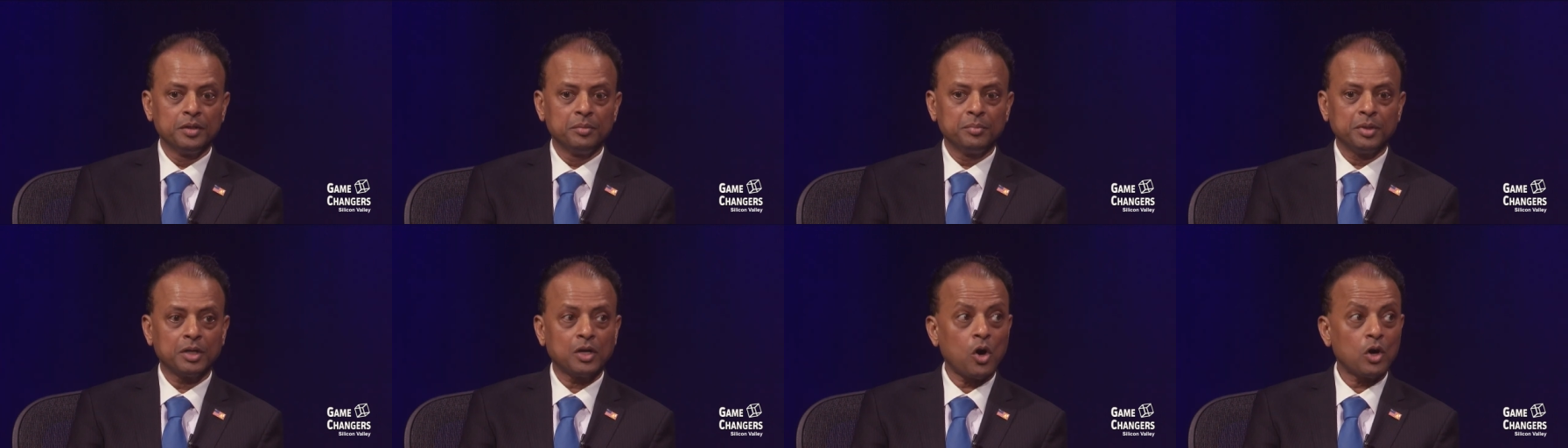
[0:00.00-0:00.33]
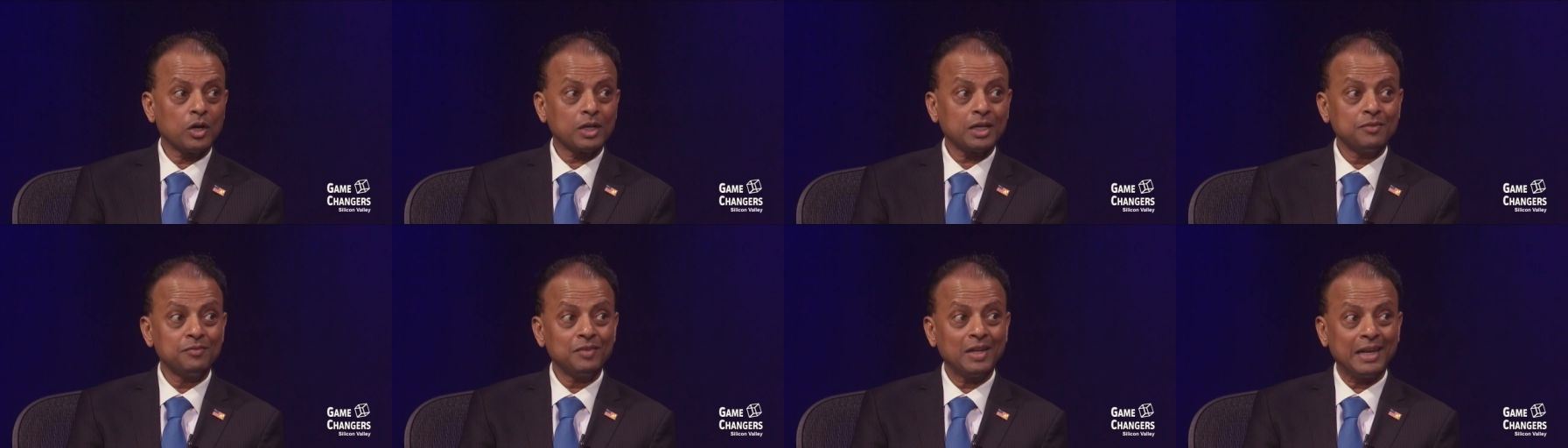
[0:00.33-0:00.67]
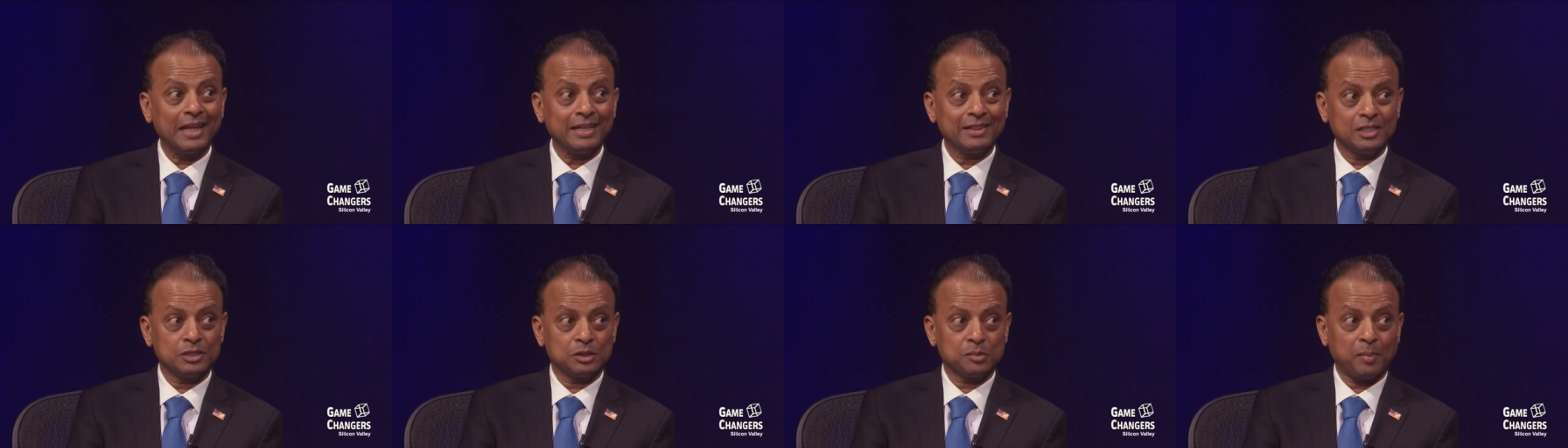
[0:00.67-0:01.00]
but how can we
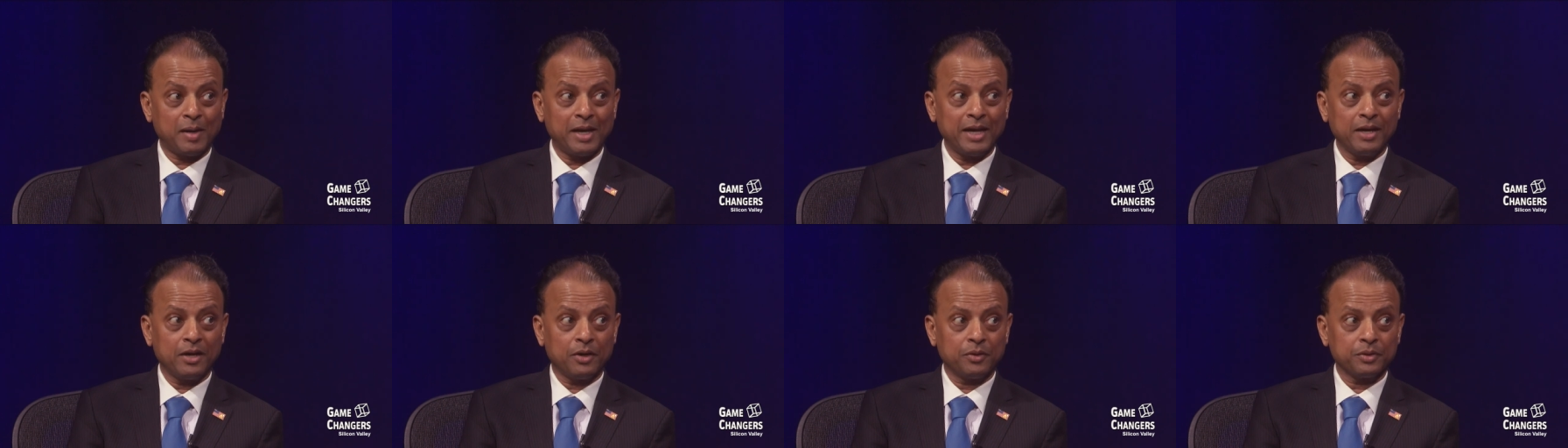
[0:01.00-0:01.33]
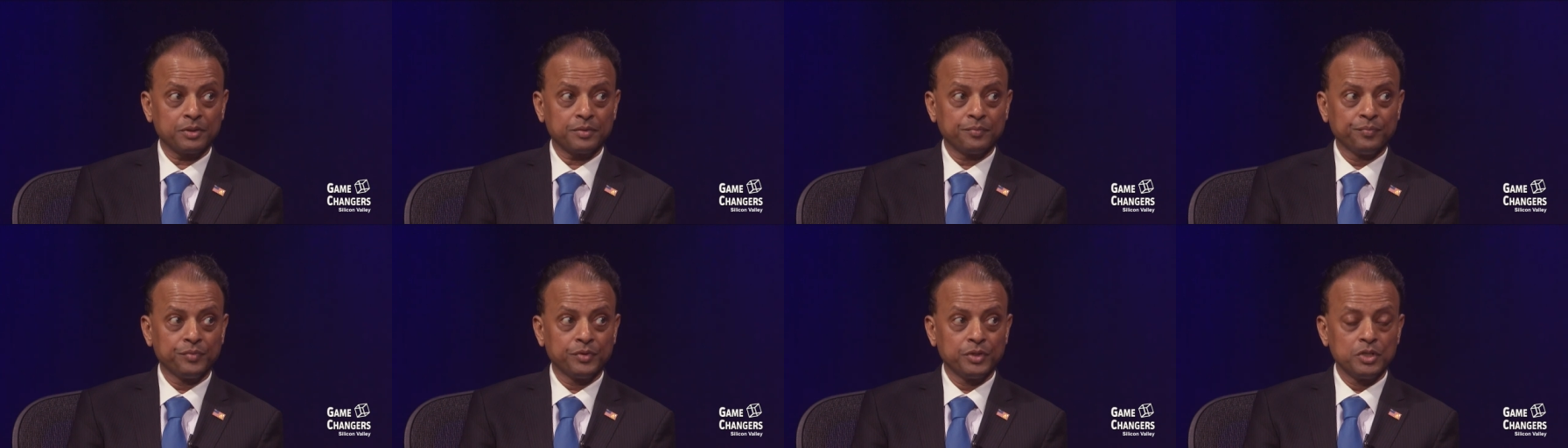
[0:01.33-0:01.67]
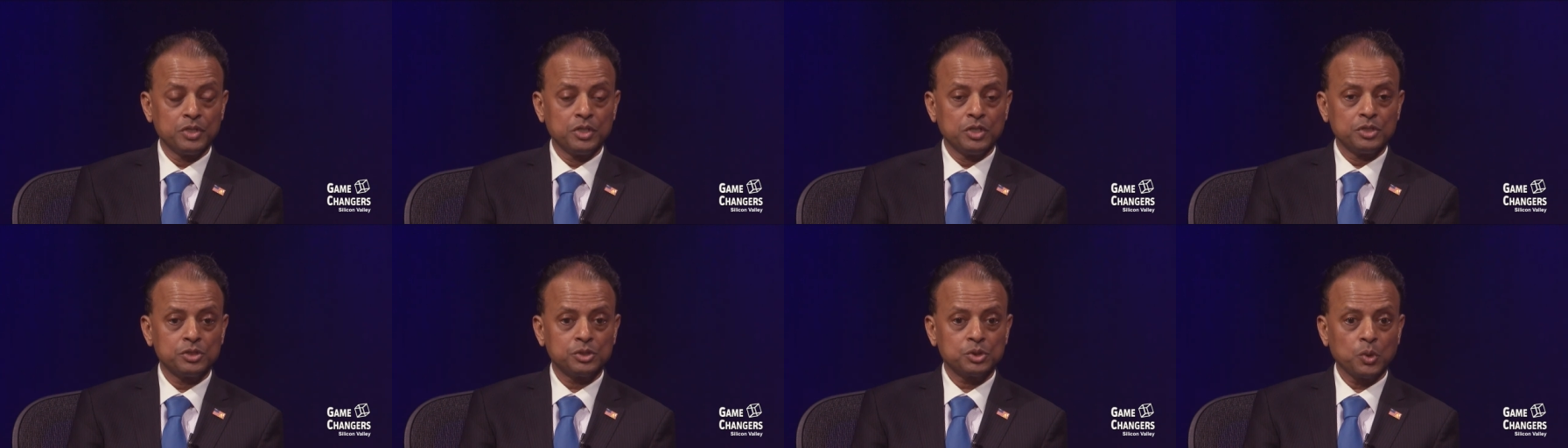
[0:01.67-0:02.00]
let this play out?
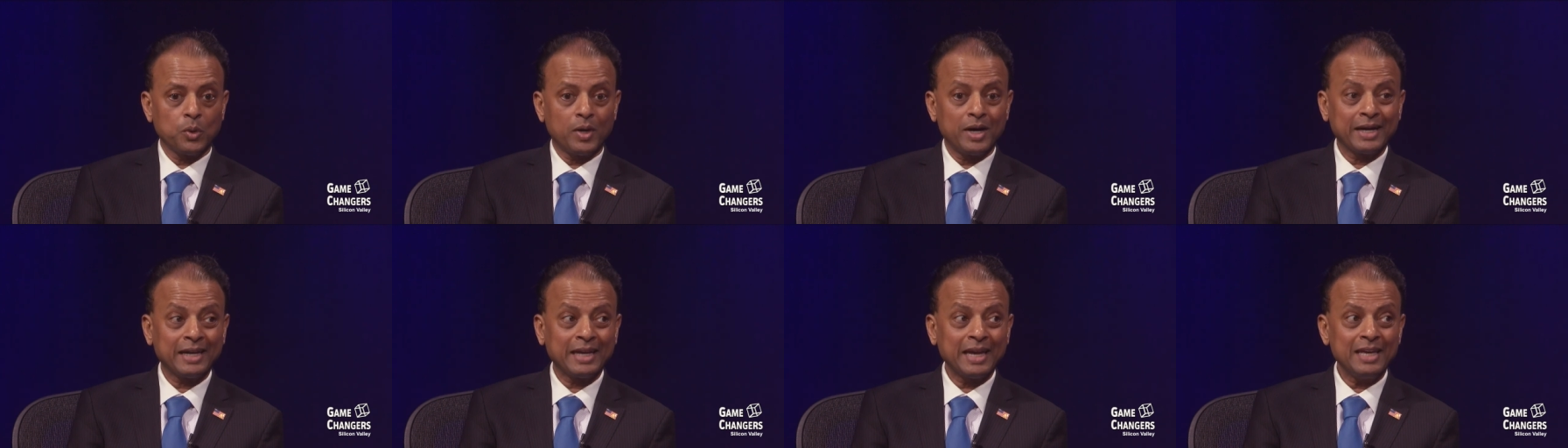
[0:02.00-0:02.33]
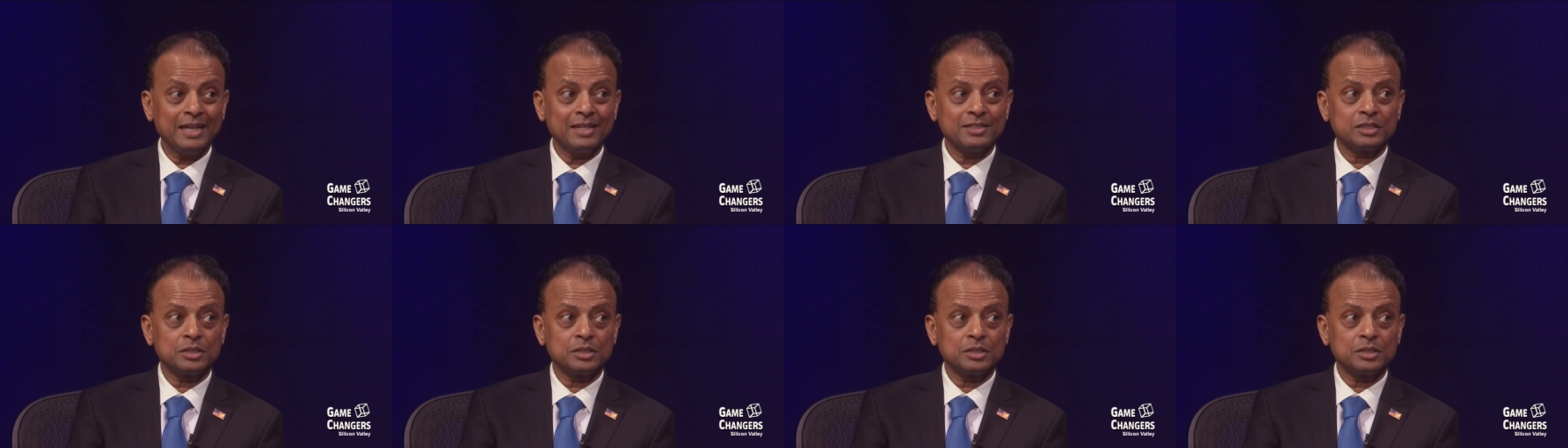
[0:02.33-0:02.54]
So again,